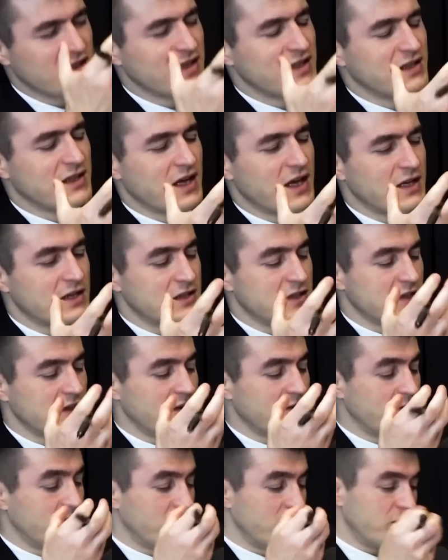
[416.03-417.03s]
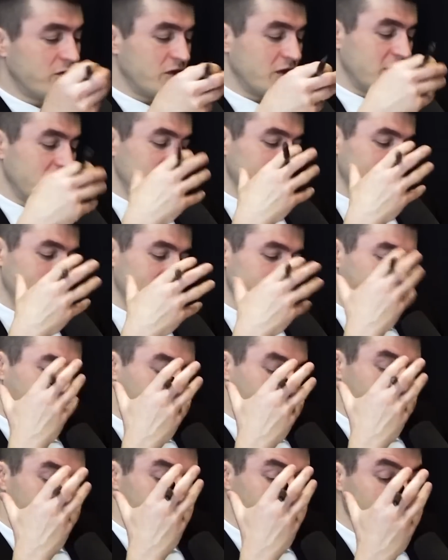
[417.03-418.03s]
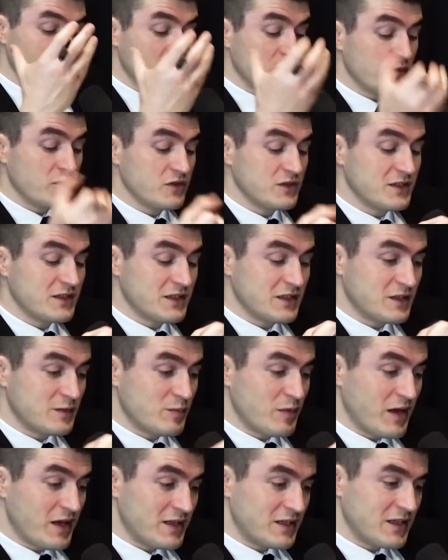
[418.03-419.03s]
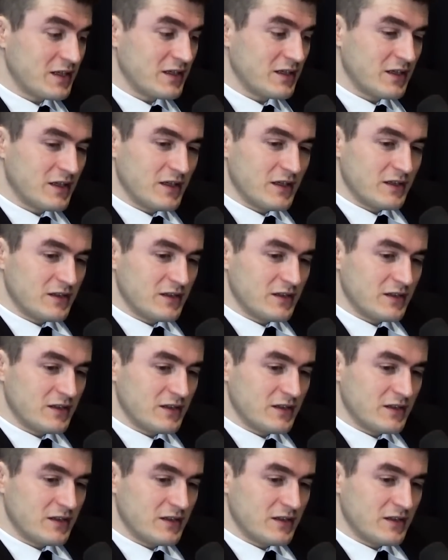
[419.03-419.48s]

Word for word: that, that if the um, the universe is expanding,